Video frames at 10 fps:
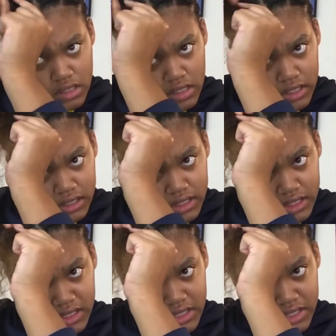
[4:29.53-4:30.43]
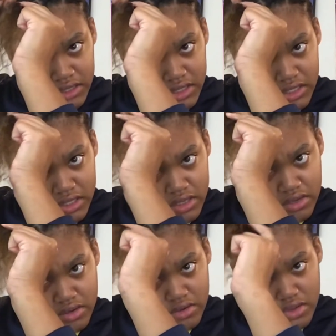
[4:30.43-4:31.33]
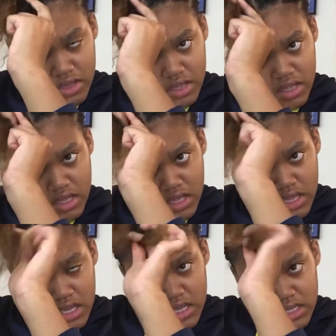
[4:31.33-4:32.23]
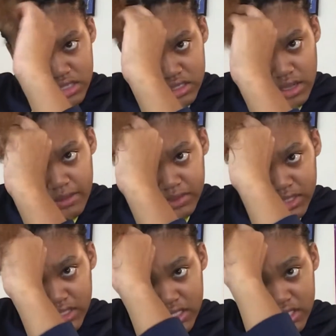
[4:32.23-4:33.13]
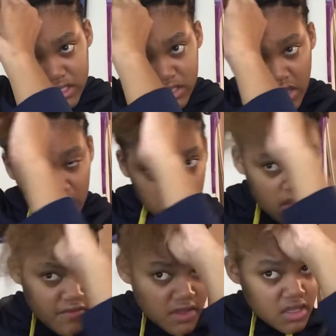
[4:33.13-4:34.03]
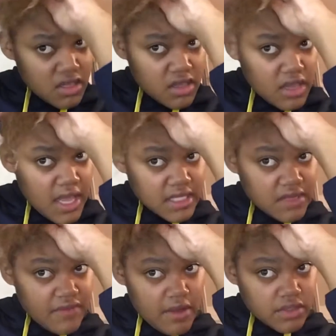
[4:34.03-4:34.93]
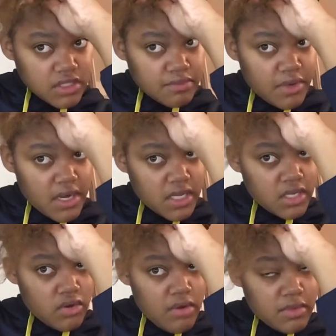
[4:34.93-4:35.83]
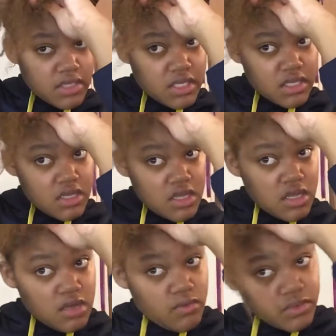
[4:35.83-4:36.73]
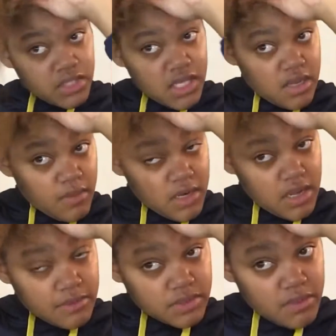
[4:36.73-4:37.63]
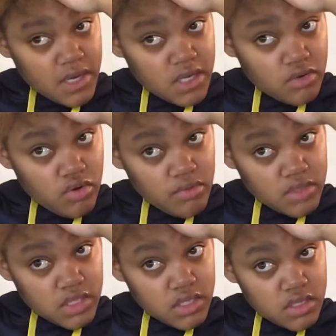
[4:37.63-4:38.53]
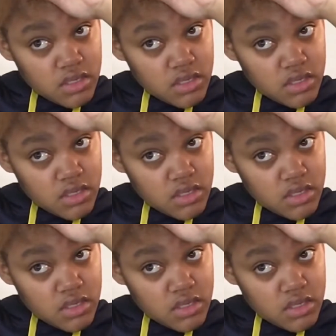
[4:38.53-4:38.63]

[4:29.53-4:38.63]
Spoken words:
That's a skill that you need to know. So I'm just starting off it as if I was just braiding normally, which I am right now. I'm just braiding normally.